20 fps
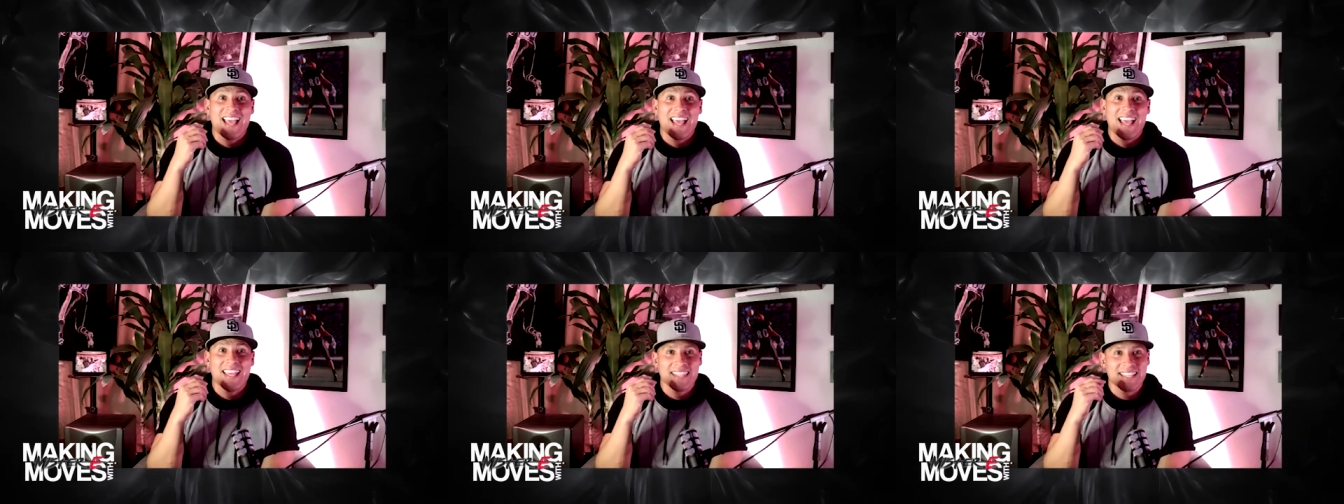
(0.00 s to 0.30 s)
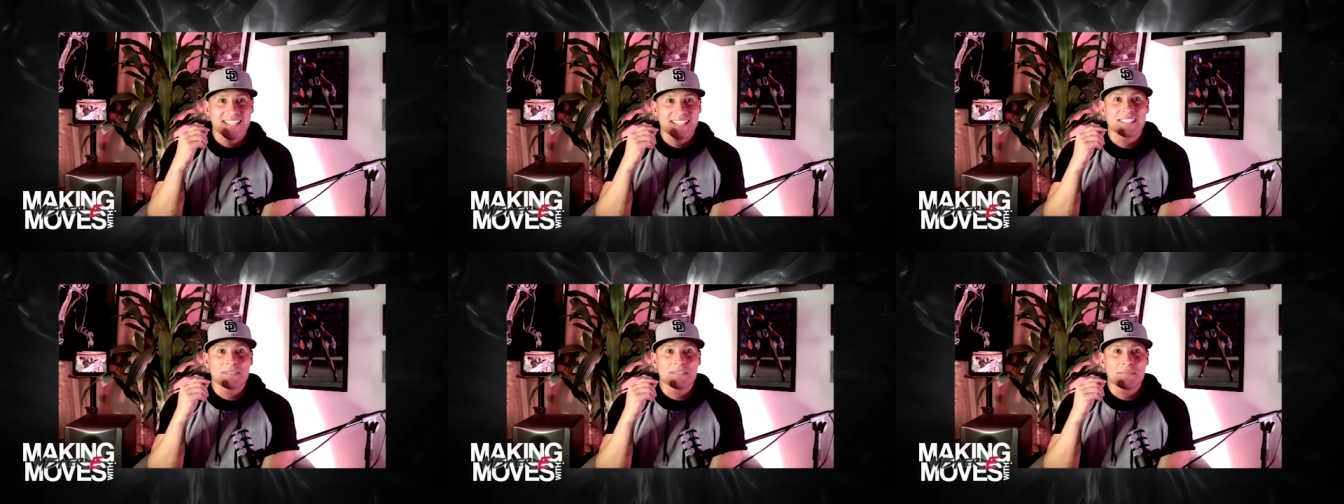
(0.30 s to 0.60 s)
And
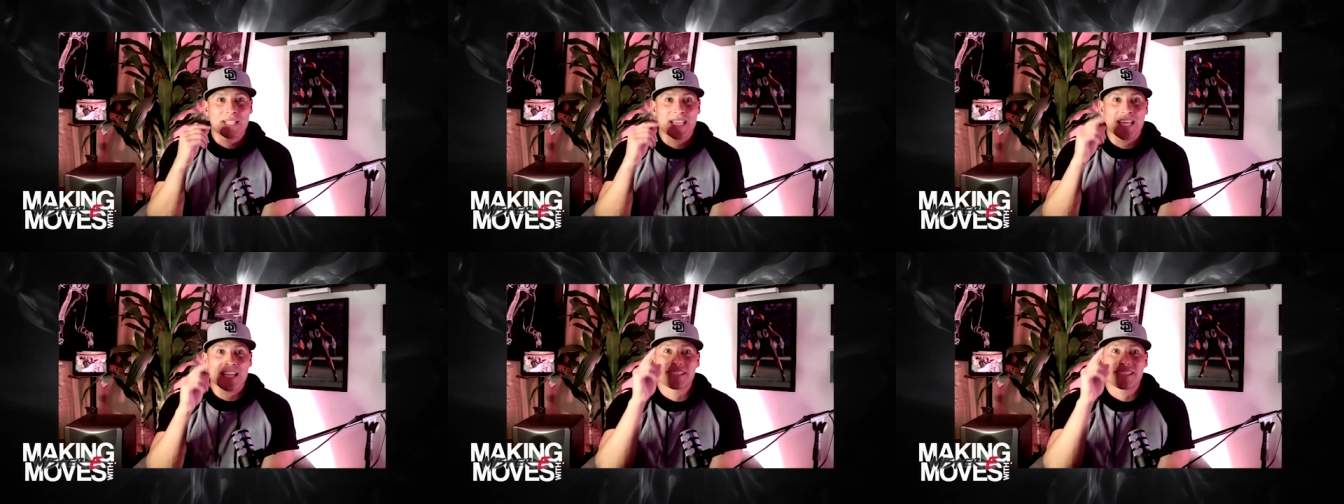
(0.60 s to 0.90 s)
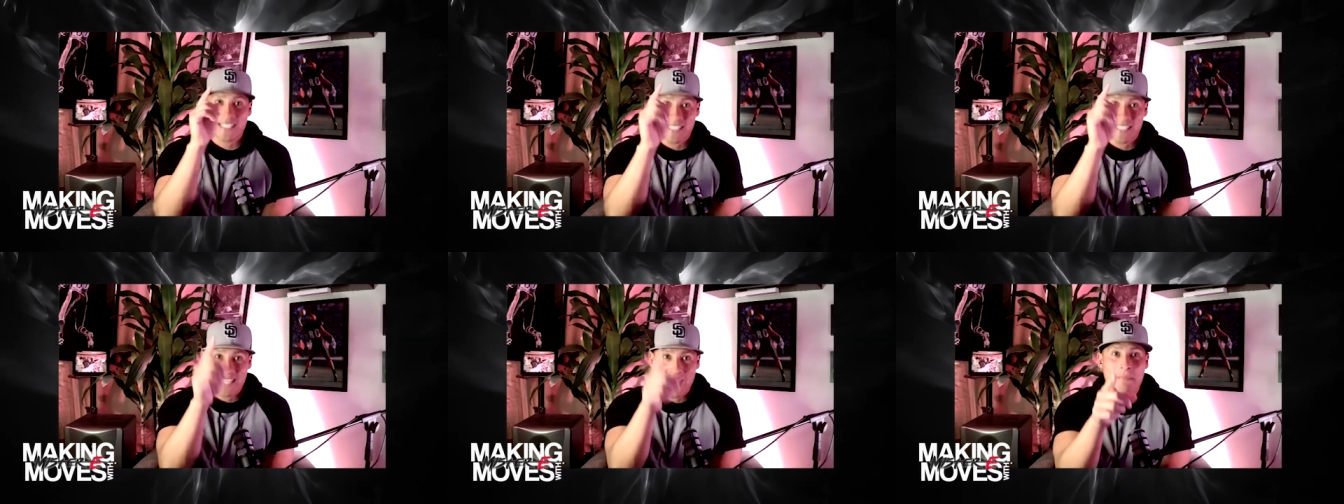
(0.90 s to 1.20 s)
then he's going to be like,
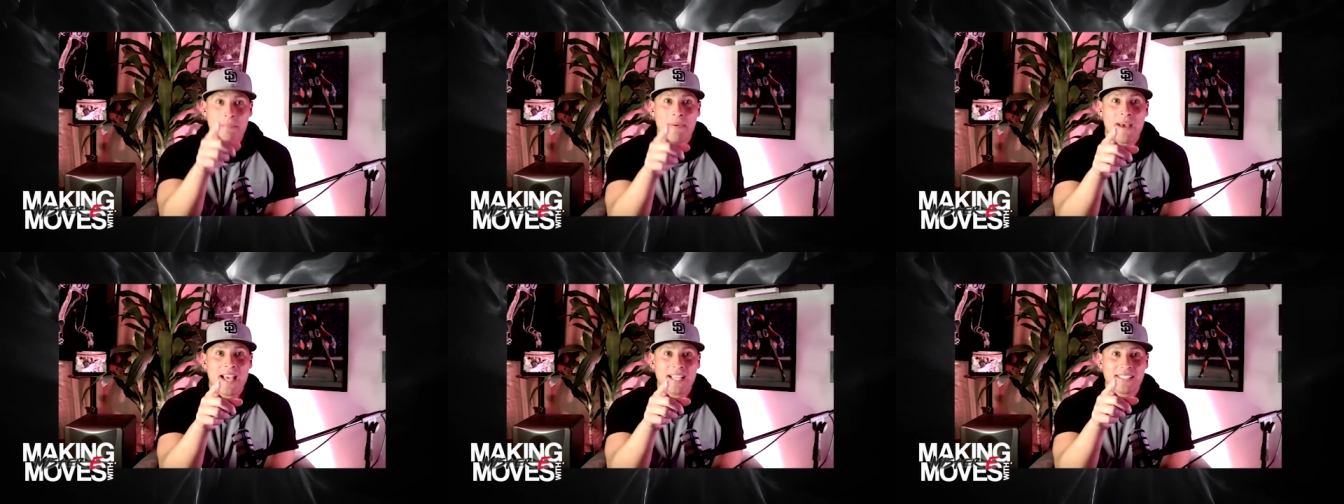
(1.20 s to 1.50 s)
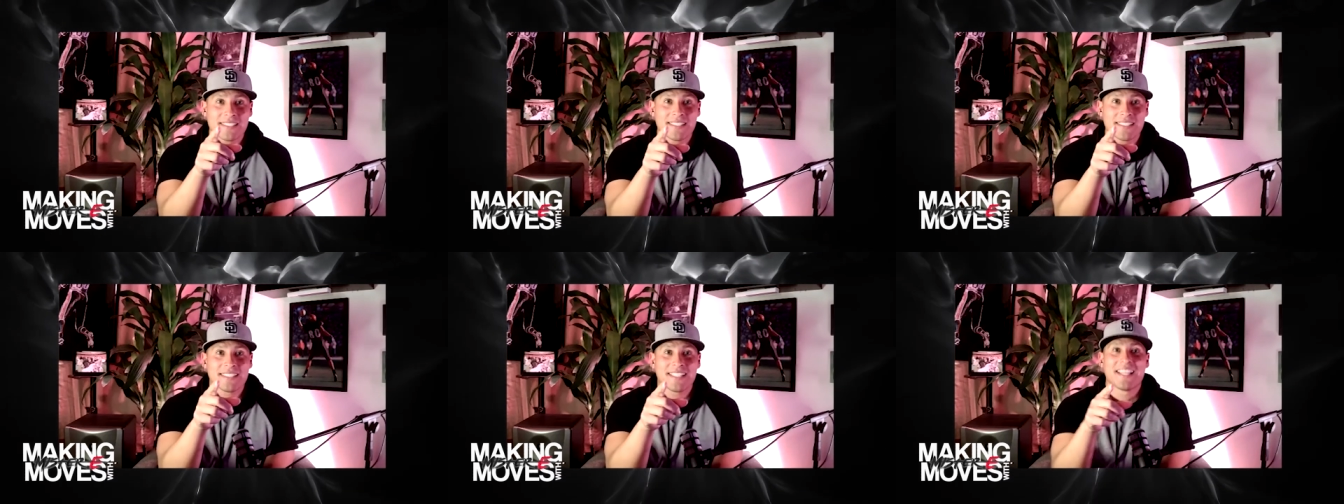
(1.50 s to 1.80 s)
see that
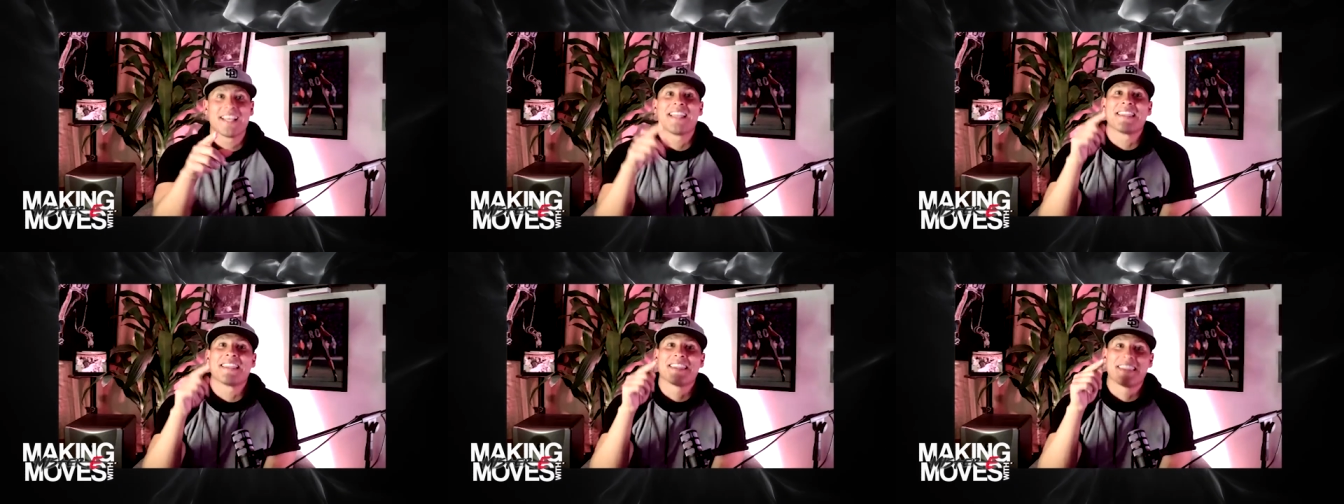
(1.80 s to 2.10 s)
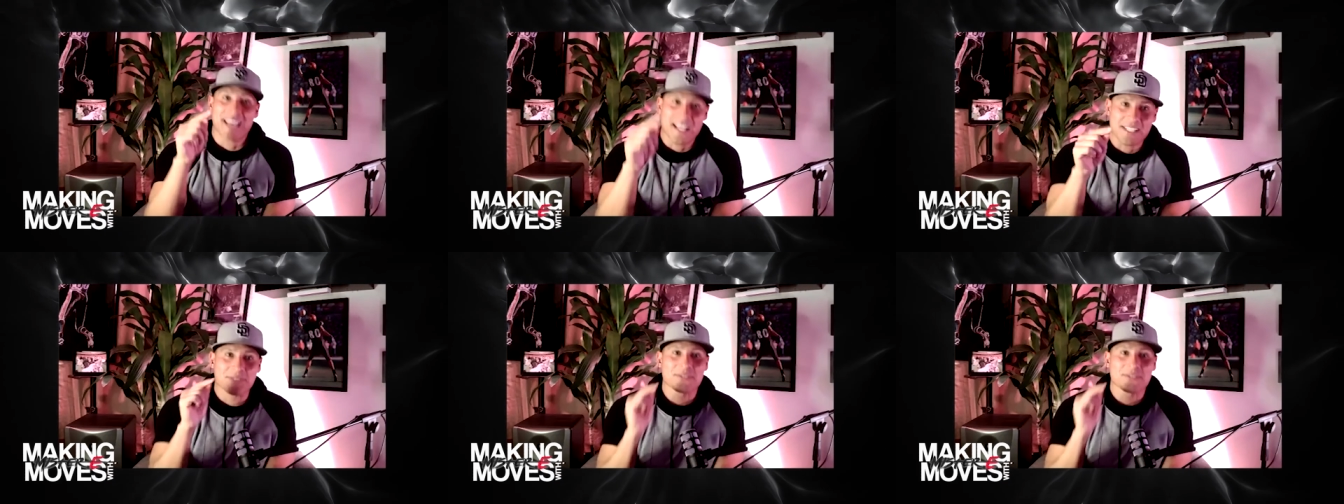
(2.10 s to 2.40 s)
passion?
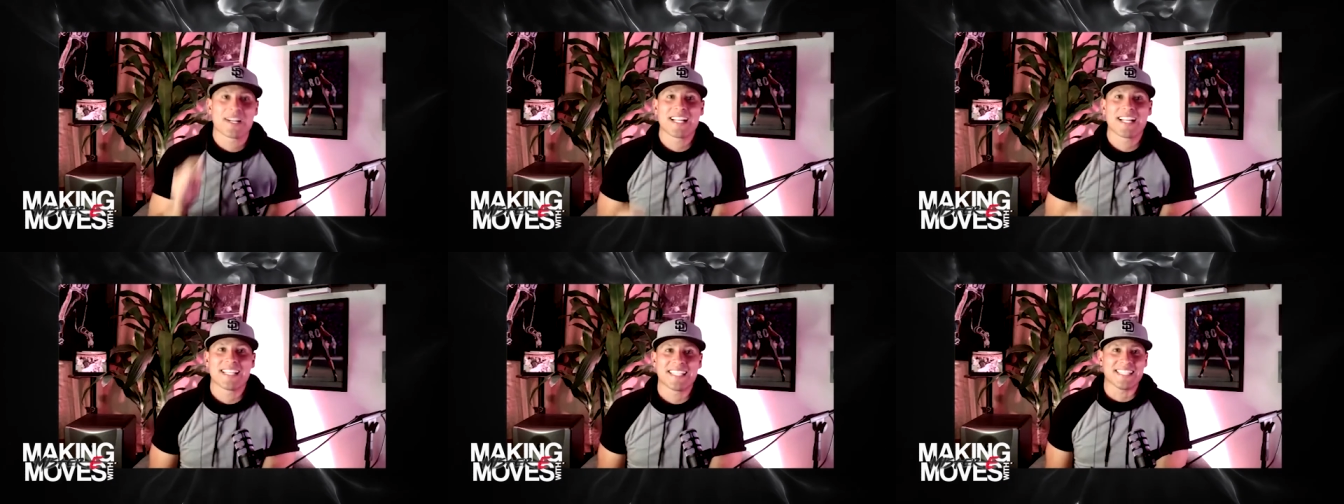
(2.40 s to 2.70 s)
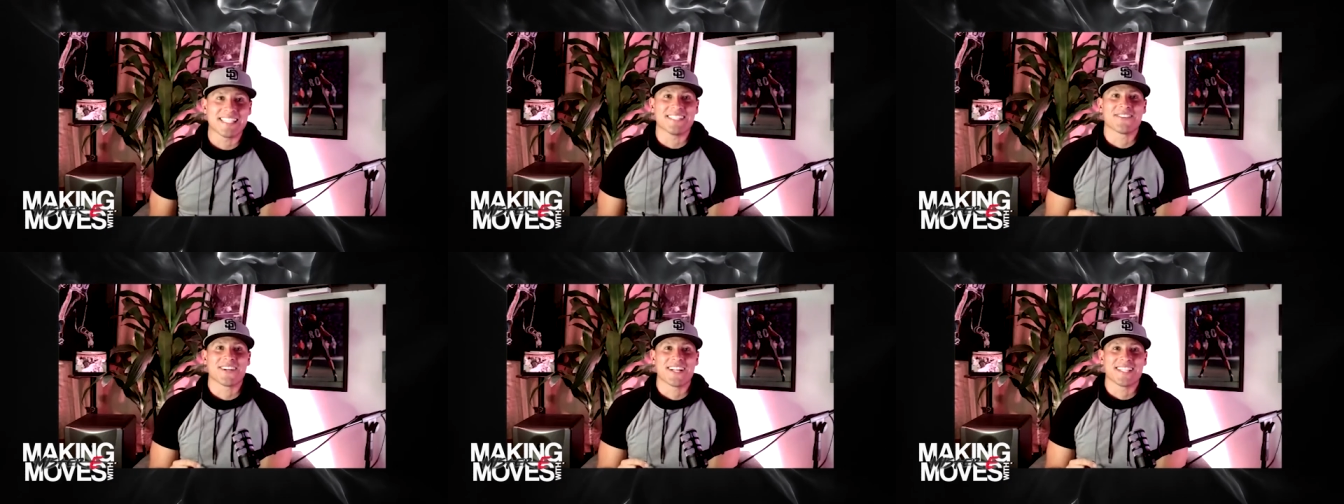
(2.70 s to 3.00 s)
That's what I
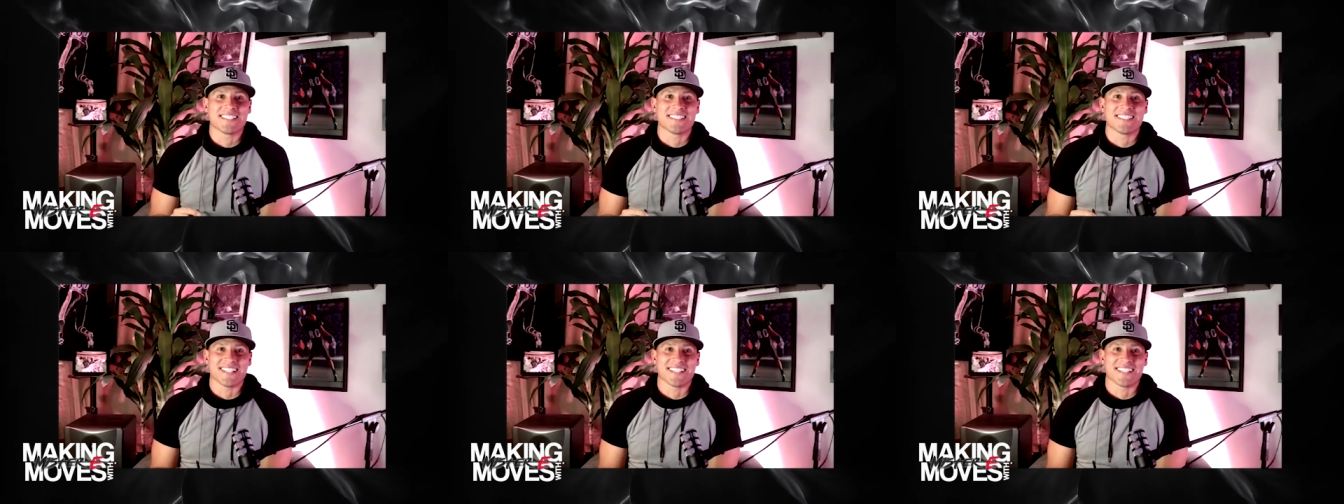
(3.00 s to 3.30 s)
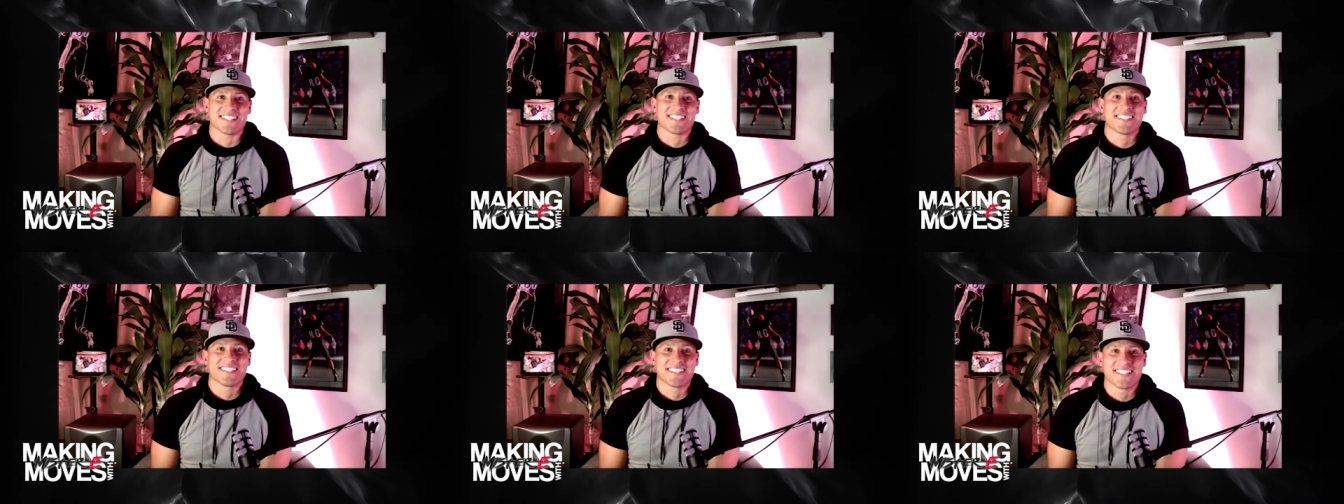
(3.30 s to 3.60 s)
need right
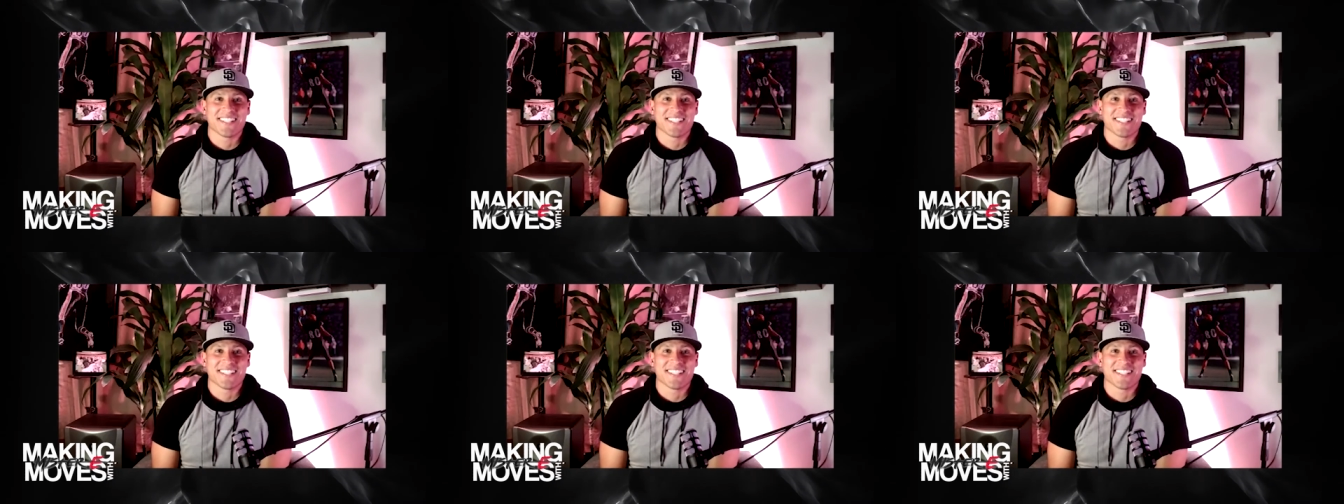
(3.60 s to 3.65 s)
there.